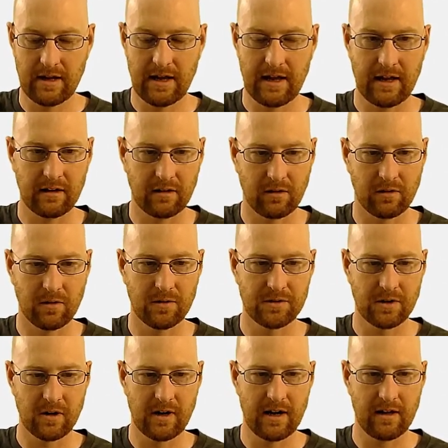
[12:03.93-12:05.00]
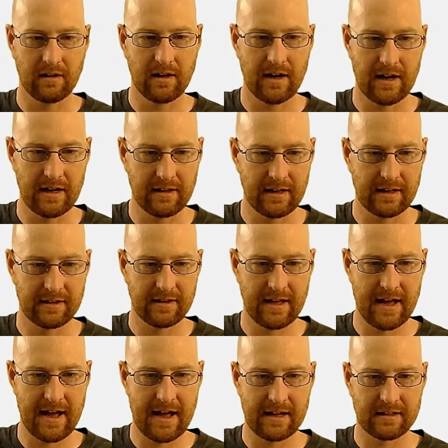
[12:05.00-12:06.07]
and close our LI like
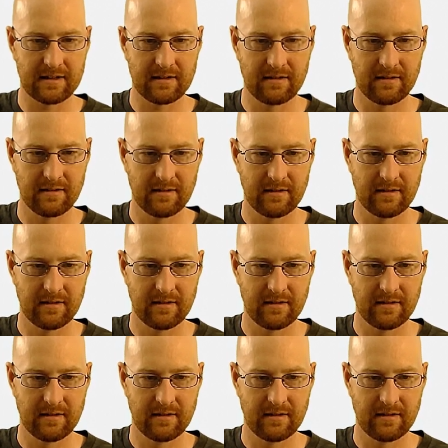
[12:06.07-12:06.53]
that.